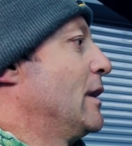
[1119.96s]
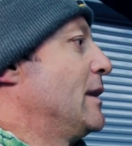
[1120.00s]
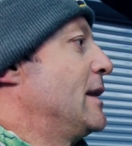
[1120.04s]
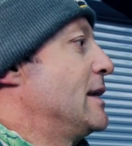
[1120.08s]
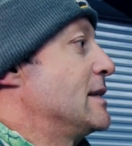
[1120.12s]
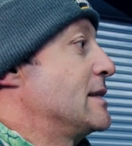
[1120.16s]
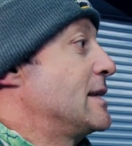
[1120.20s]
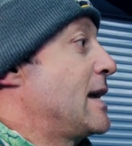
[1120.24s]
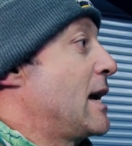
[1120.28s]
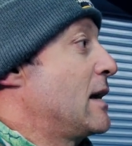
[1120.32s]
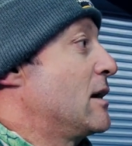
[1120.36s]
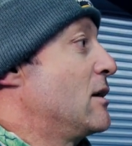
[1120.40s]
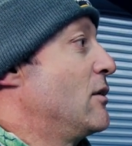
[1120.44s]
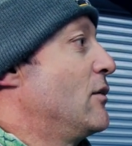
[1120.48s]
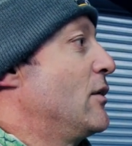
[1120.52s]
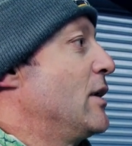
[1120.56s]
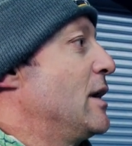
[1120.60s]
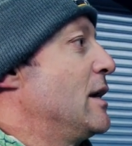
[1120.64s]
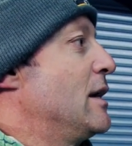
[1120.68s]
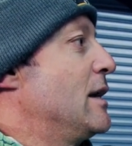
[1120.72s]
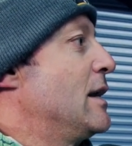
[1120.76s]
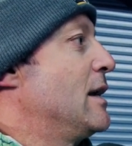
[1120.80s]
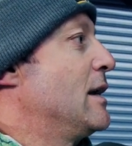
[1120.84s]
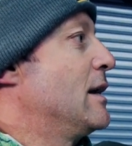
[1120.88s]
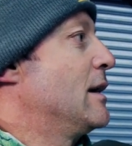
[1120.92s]
There's
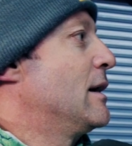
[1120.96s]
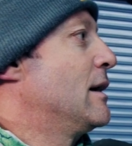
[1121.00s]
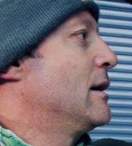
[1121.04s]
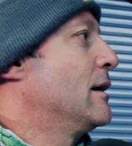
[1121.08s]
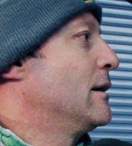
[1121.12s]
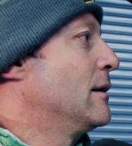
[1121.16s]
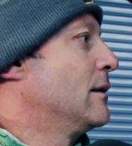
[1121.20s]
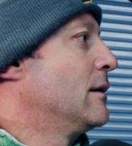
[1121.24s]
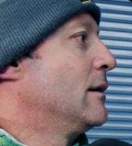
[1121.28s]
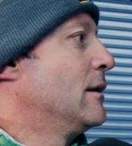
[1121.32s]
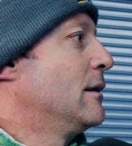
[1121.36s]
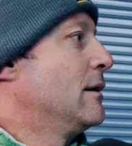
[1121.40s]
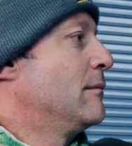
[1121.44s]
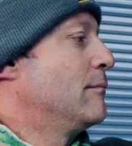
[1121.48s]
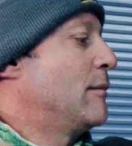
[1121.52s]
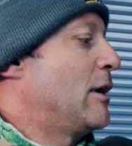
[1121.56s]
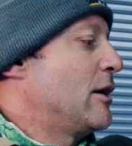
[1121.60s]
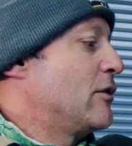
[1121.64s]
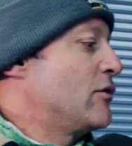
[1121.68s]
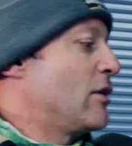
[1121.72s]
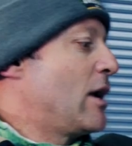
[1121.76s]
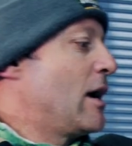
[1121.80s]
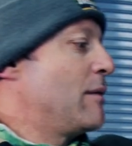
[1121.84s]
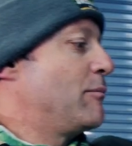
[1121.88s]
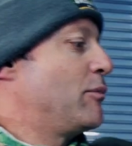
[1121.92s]
cutlery in here, my
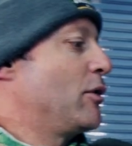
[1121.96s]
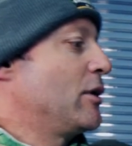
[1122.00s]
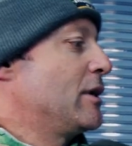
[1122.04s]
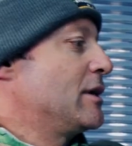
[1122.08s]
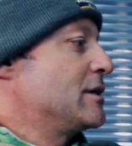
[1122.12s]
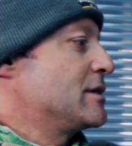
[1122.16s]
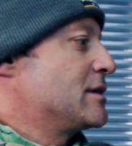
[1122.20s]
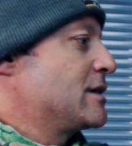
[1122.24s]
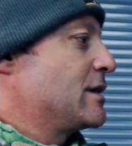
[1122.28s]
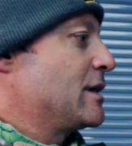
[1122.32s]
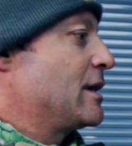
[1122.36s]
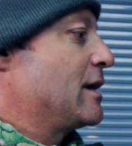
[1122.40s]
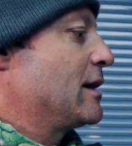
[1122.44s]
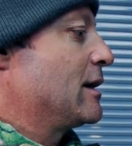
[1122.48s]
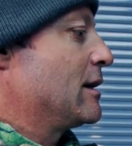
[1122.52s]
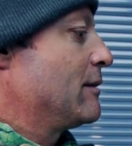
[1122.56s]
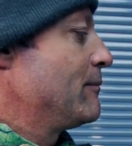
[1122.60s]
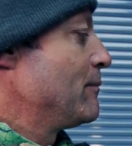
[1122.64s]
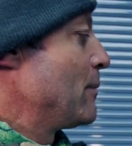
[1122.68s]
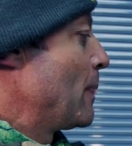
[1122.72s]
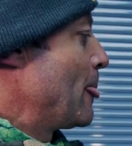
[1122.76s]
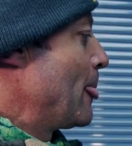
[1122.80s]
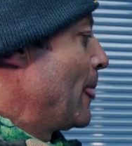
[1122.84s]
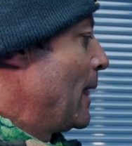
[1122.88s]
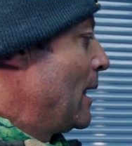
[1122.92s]
tripod is in here.